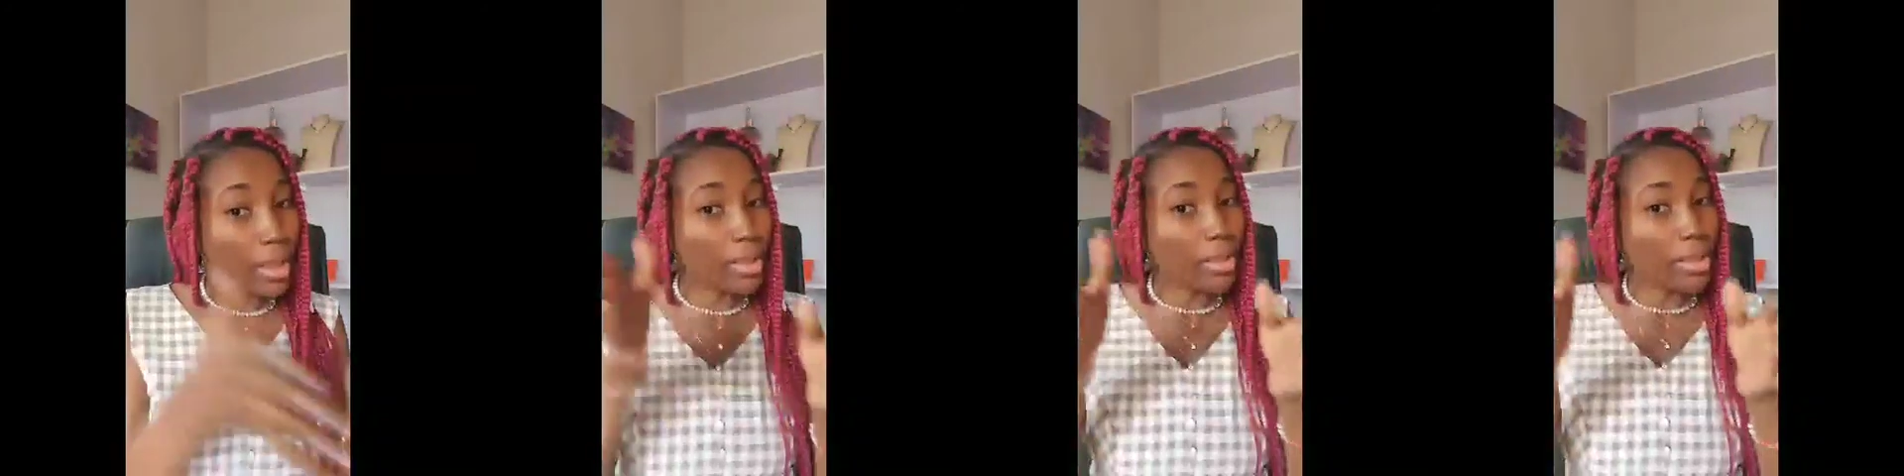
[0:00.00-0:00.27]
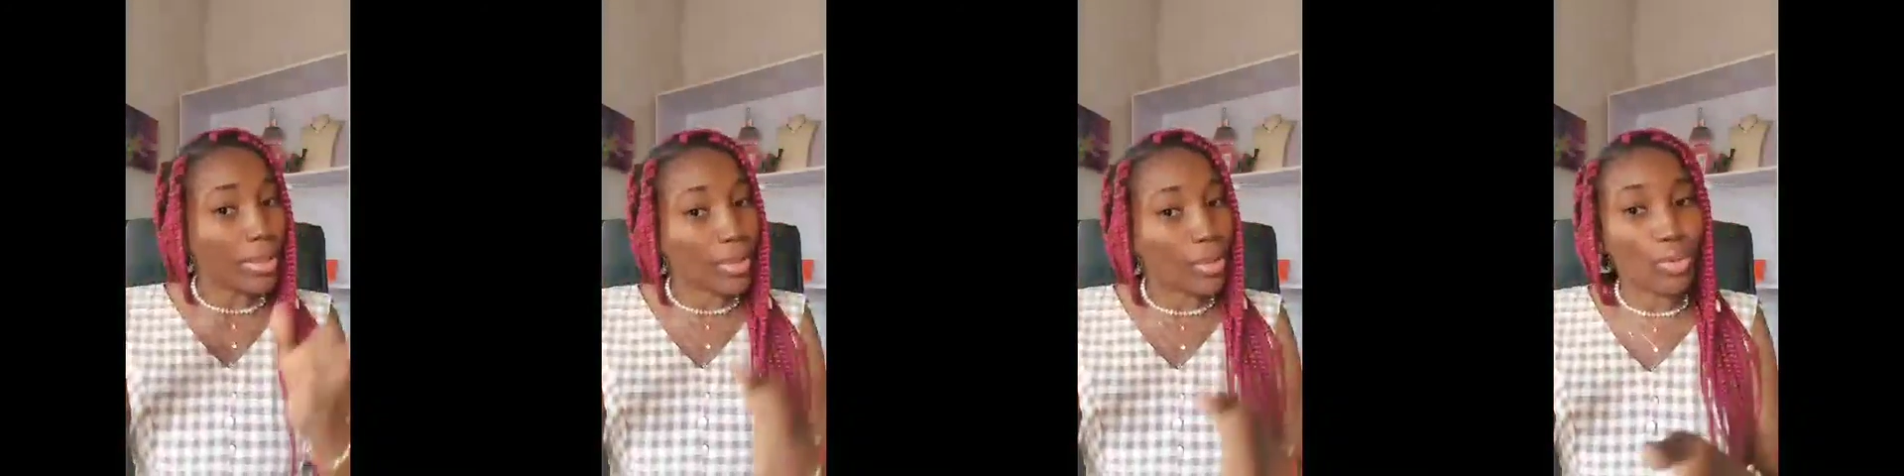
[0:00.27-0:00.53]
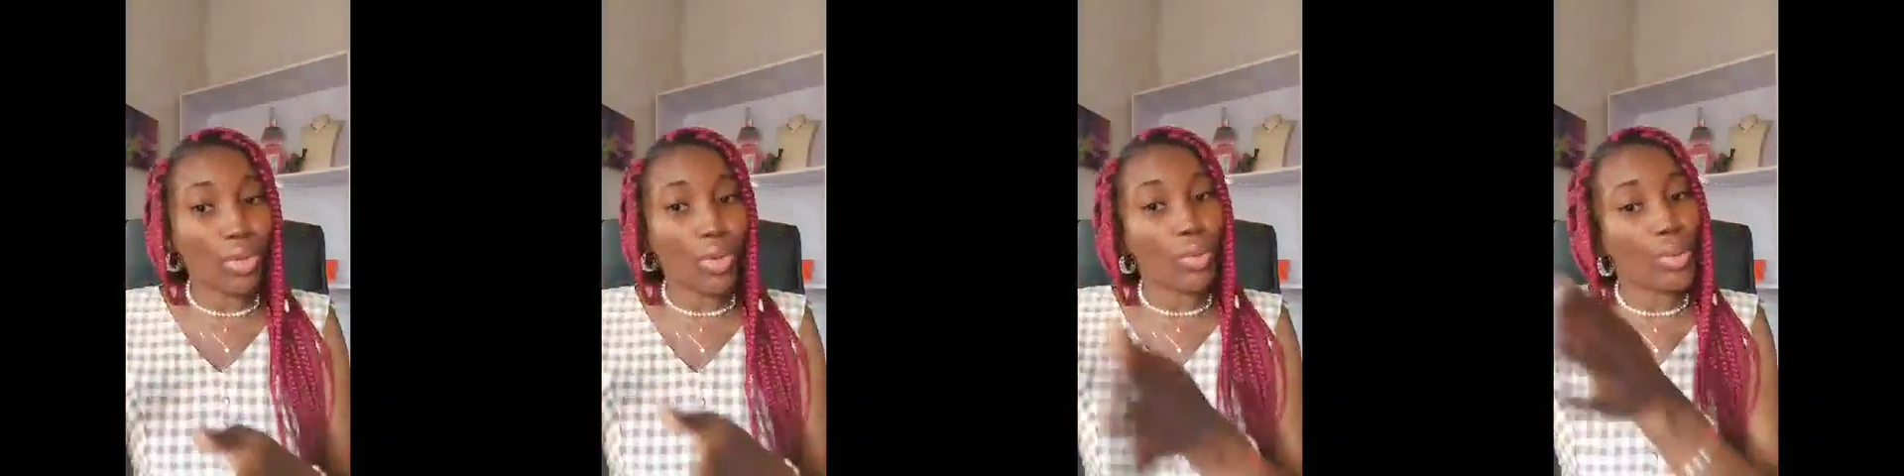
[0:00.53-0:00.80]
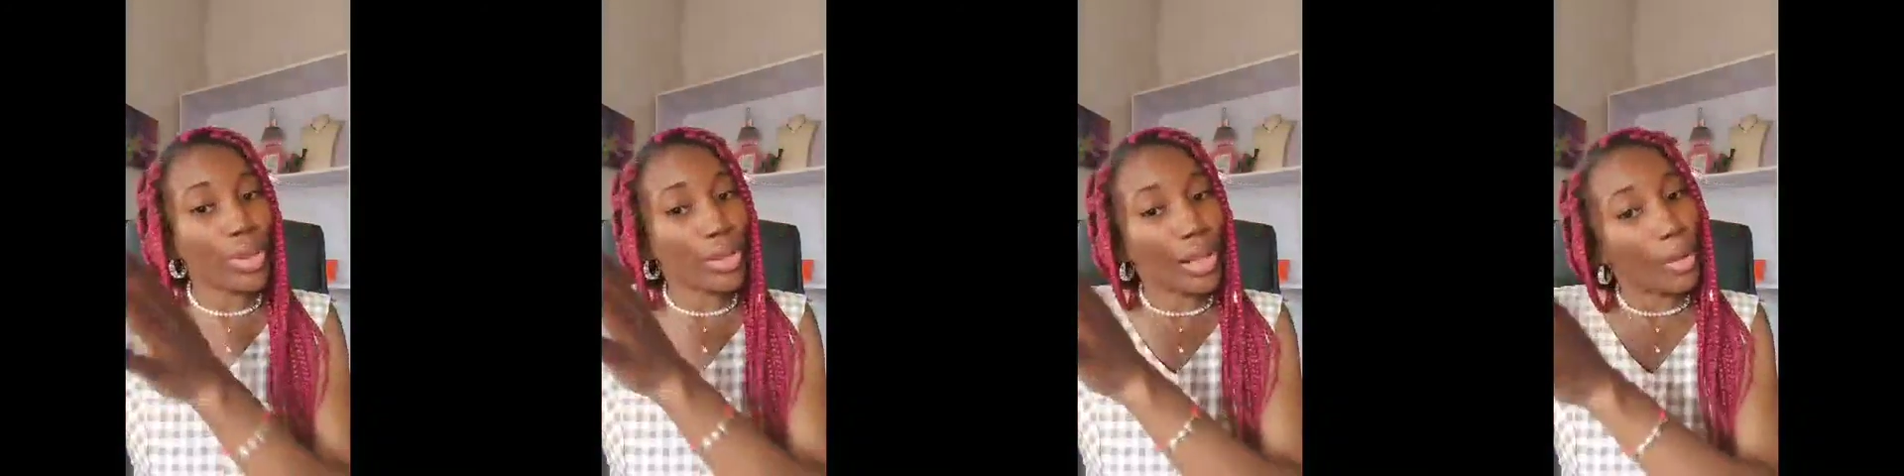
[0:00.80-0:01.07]
They too, they will
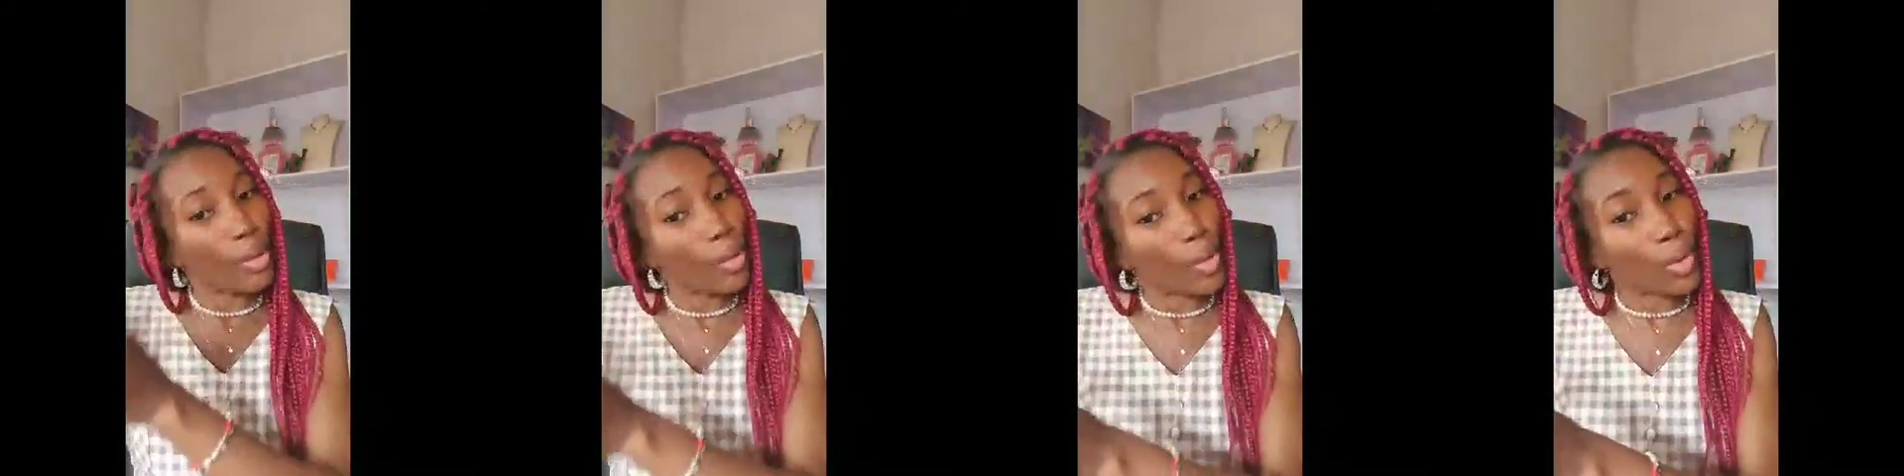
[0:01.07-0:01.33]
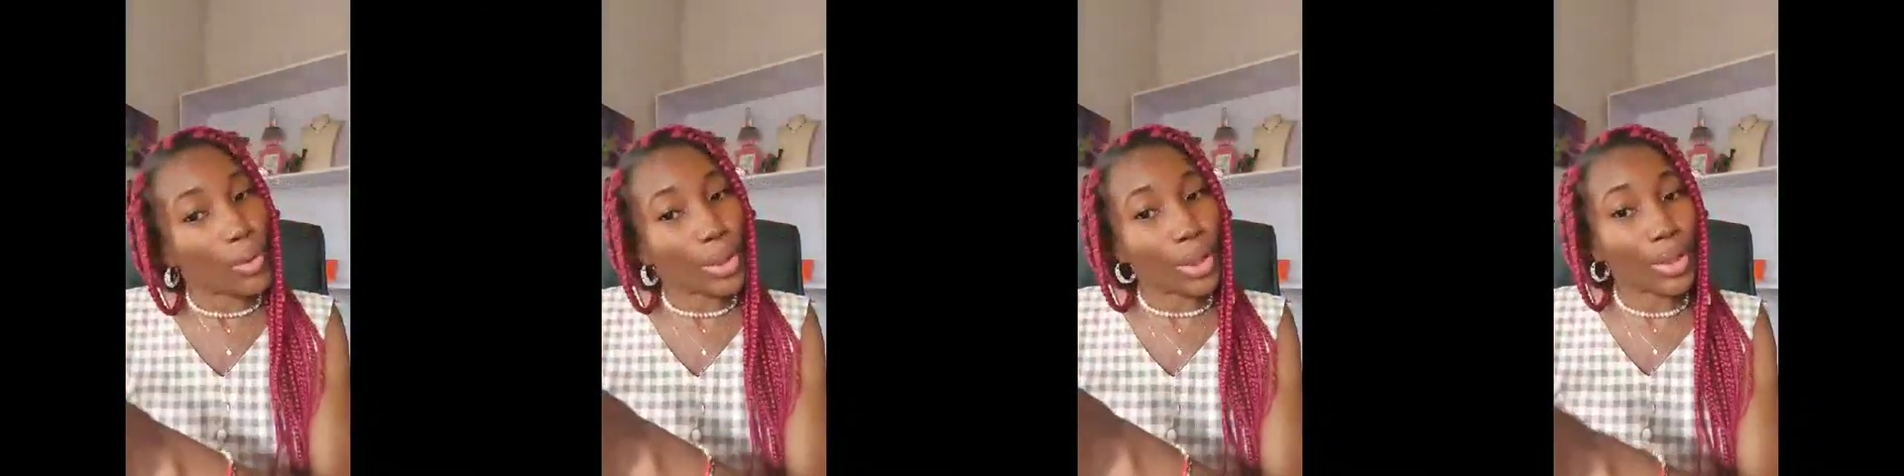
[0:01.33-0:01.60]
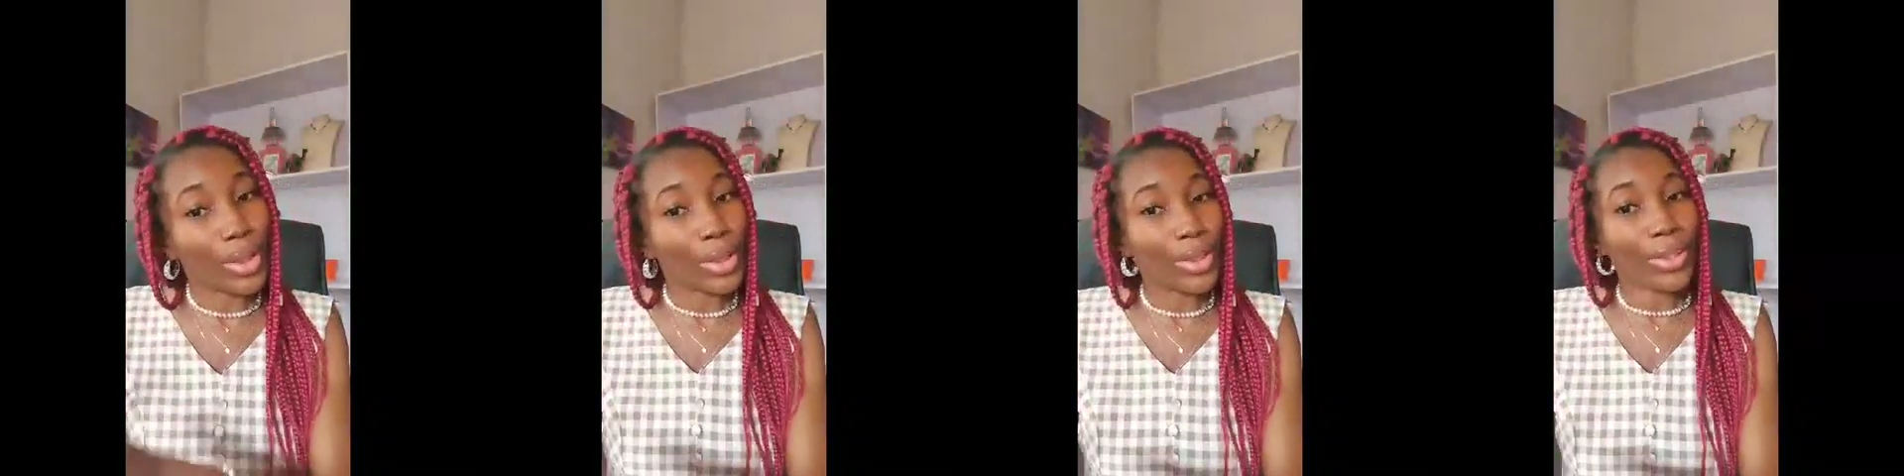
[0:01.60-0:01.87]
be in their own corner,